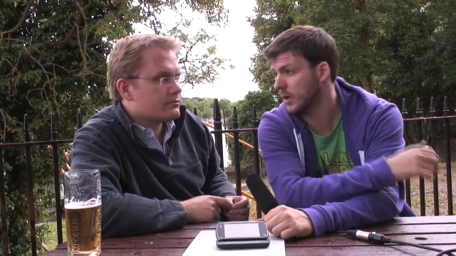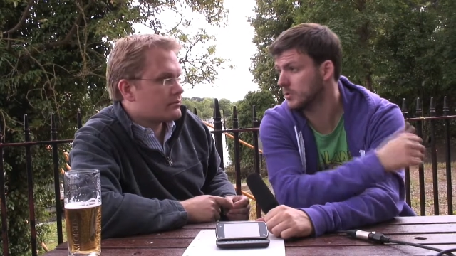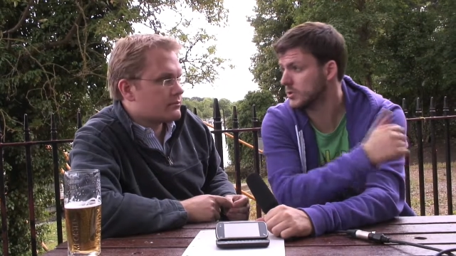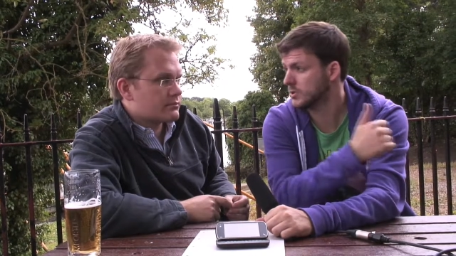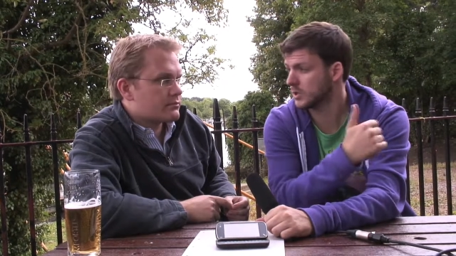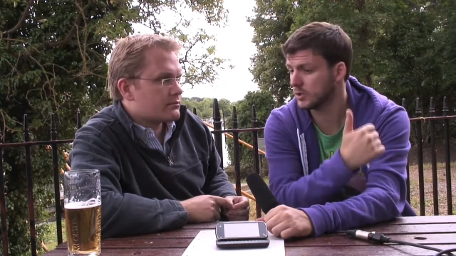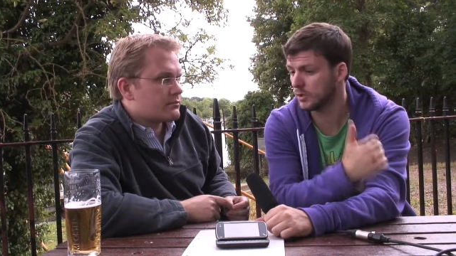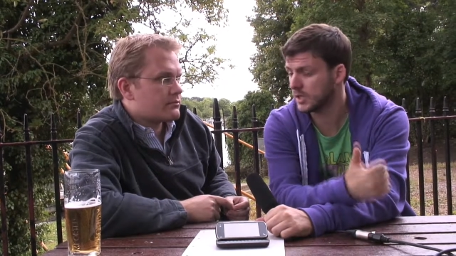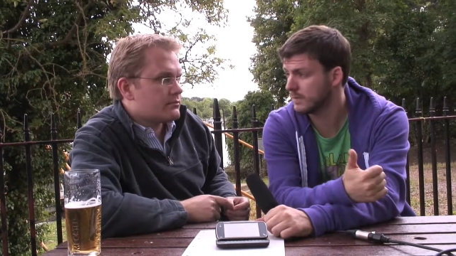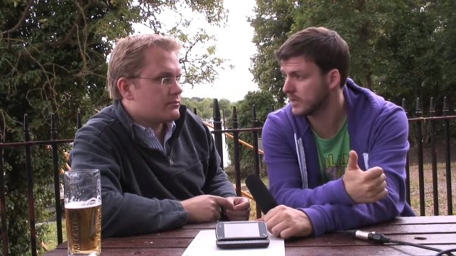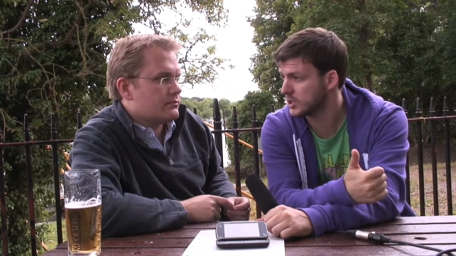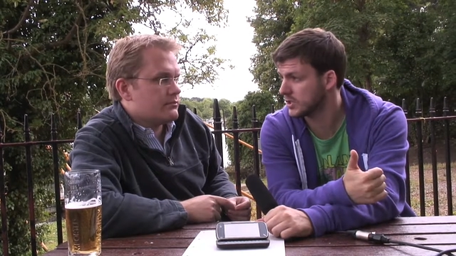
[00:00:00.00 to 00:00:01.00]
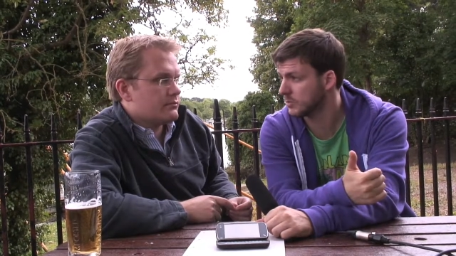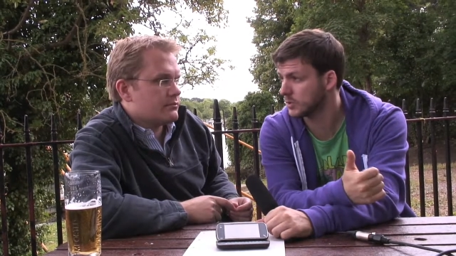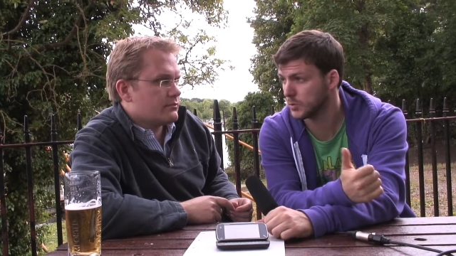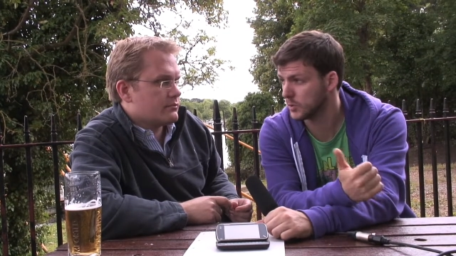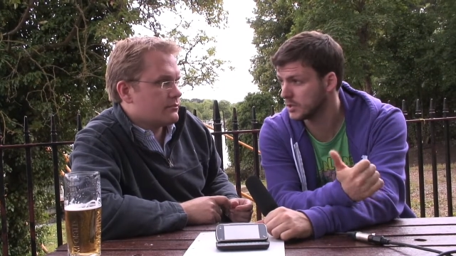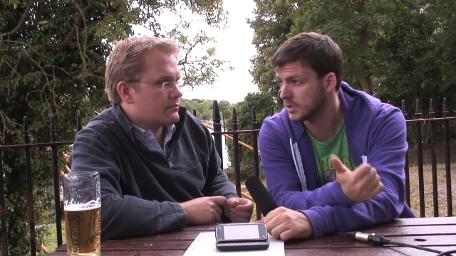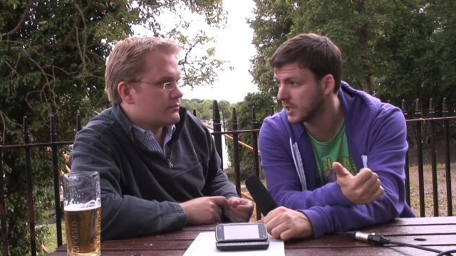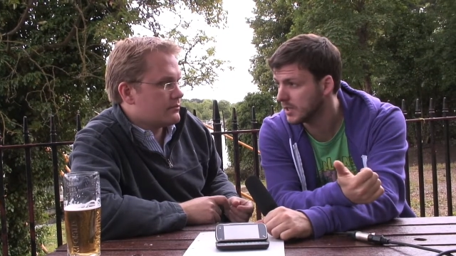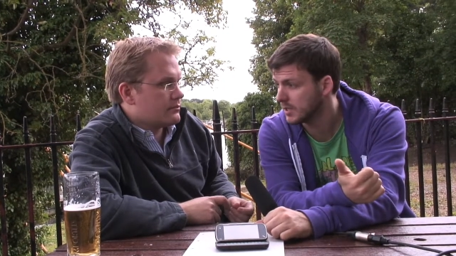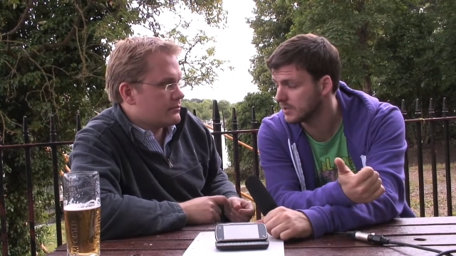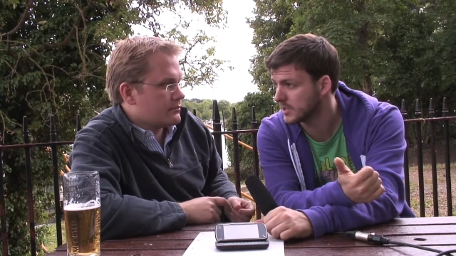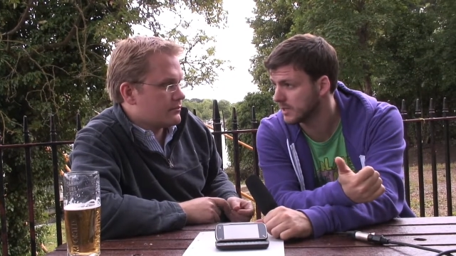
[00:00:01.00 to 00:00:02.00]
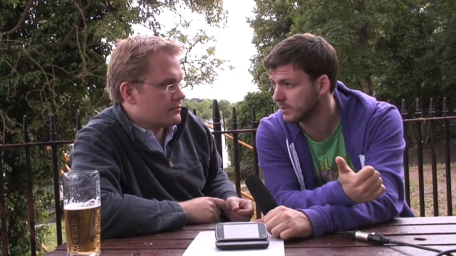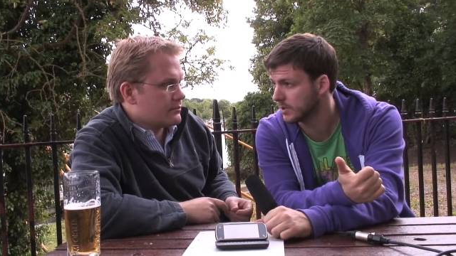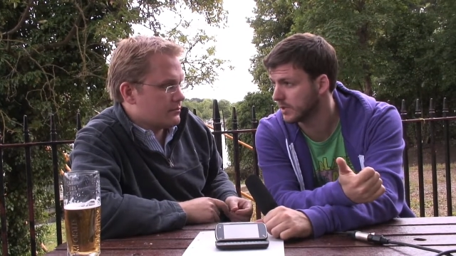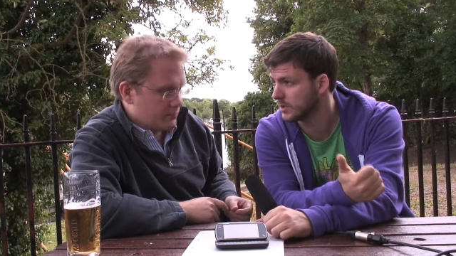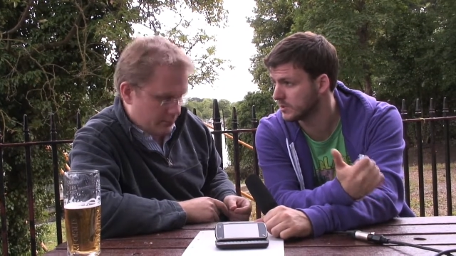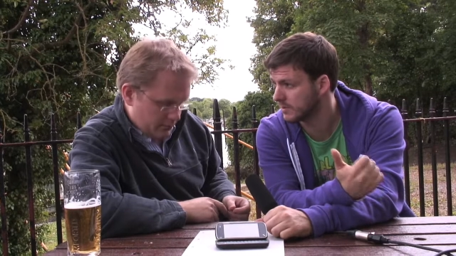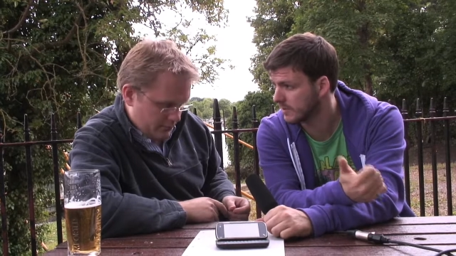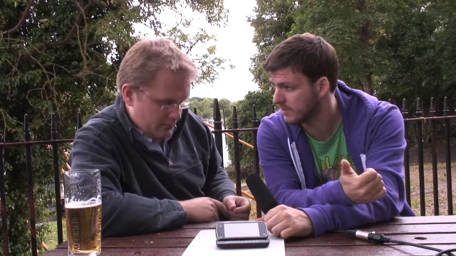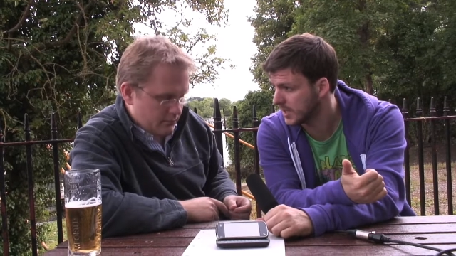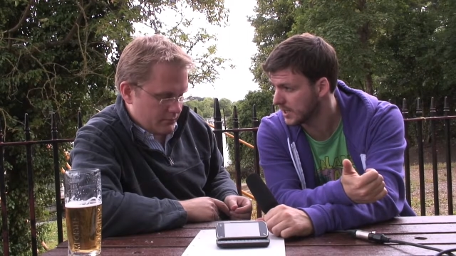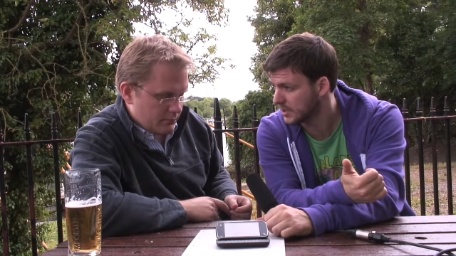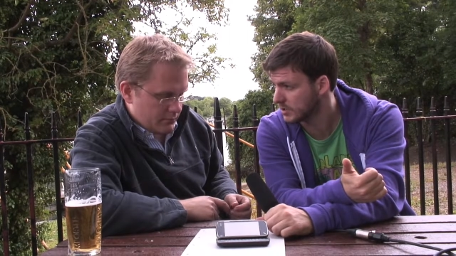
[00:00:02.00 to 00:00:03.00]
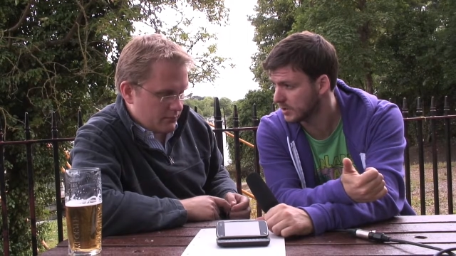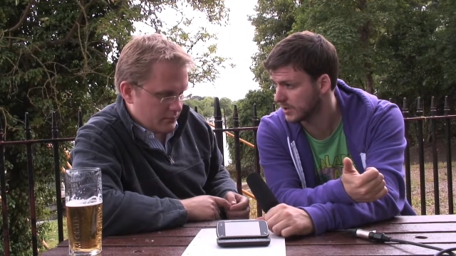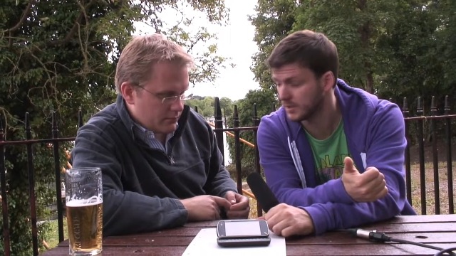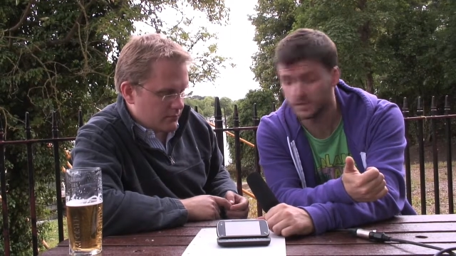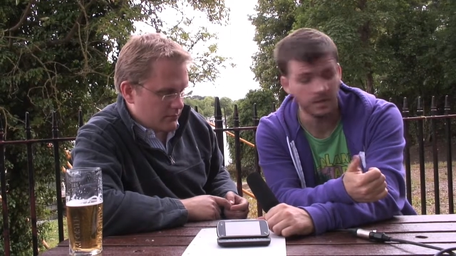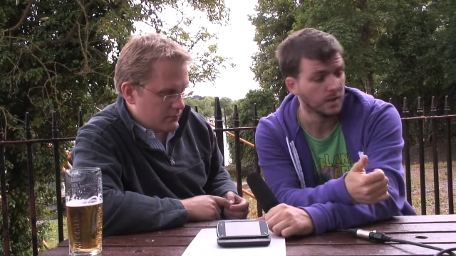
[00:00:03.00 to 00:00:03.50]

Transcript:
Speaker 1: I was using Nokia messaging, which wasn't the N97 client, it was the 5800 client.